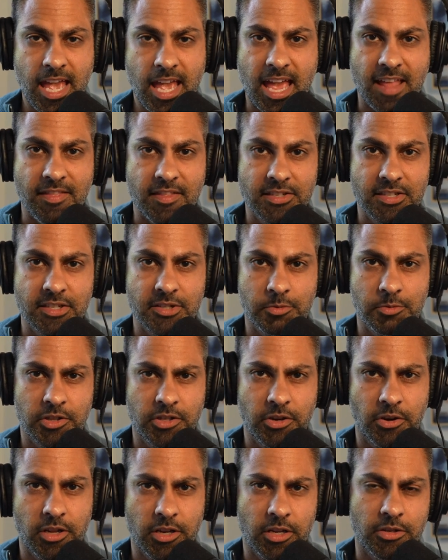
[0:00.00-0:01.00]
And this is
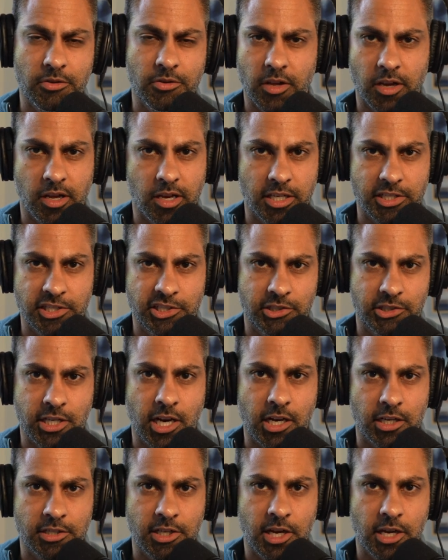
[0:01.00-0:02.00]
what they're going to do. They're going to
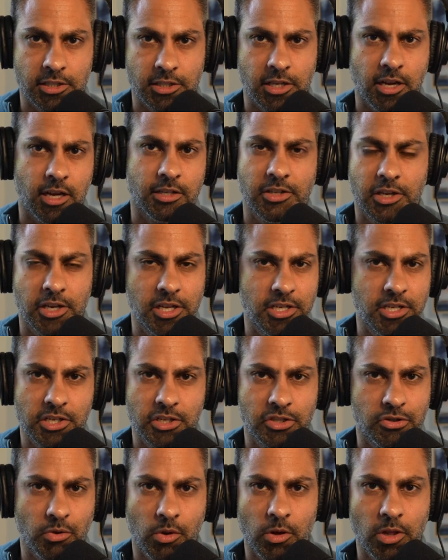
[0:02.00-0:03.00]
talk, talk, talk. They're going to
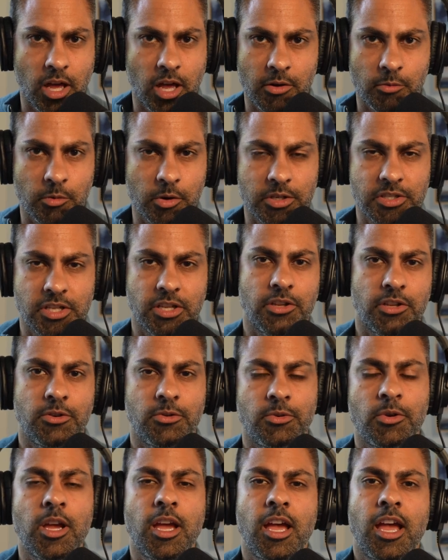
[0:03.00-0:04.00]
just throw a lot of words at
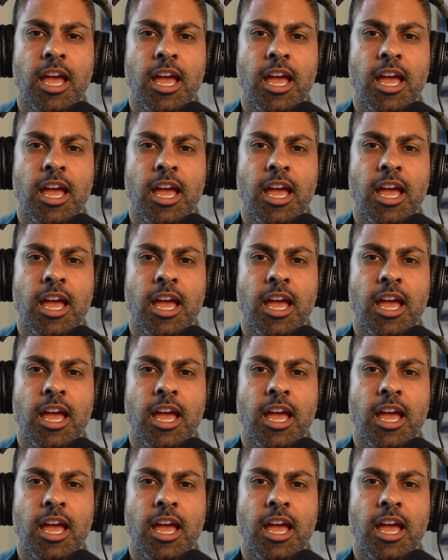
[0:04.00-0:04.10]
you,